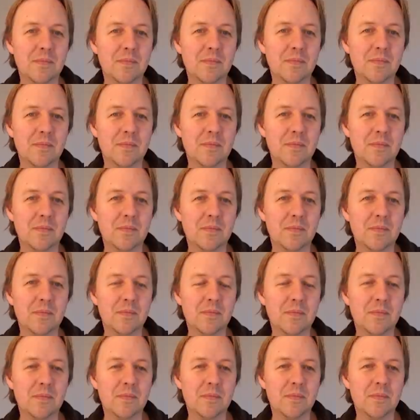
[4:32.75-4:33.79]

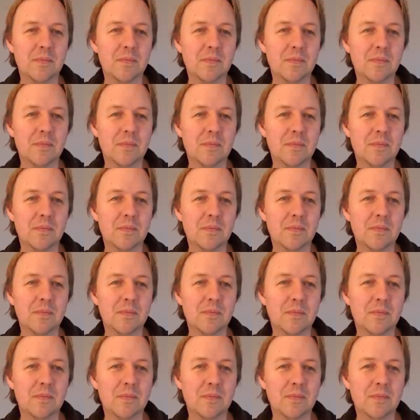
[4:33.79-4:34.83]

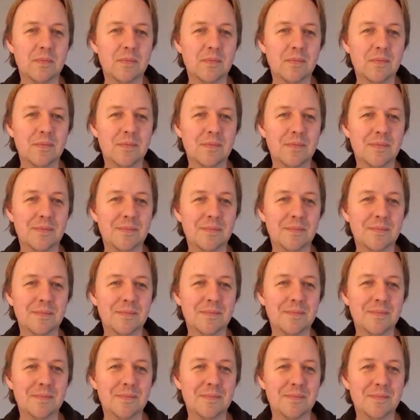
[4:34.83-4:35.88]

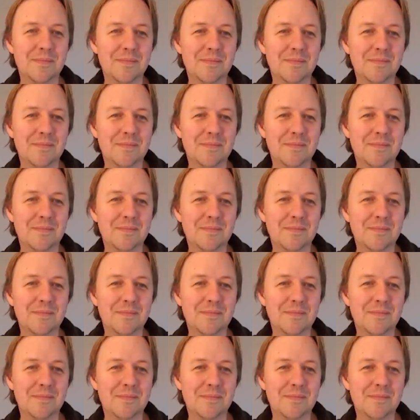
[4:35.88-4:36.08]
(not speaking)